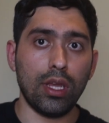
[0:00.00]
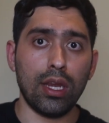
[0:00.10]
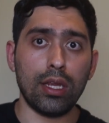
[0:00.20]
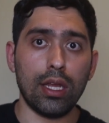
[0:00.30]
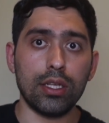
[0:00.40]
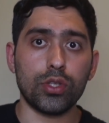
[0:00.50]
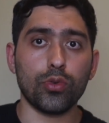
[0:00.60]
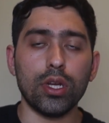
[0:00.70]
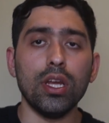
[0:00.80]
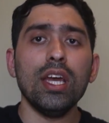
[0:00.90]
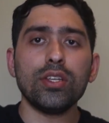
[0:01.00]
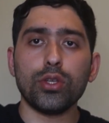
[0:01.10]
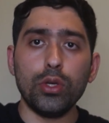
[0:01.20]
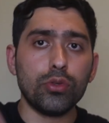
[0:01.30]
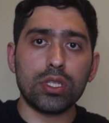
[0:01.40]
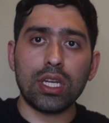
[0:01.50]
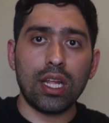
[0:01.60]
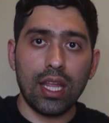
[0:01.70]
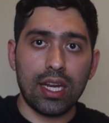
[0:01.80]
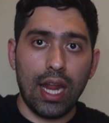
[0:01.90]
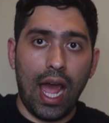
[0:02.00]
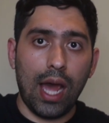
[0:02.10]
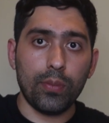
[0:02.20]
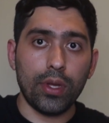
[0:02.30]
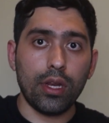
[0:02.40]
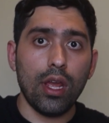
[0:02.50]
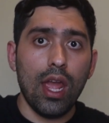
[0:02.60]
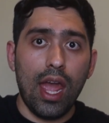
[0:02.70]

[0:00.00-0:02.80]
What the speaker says: again and get destroyed. So he was just gonna let it happen.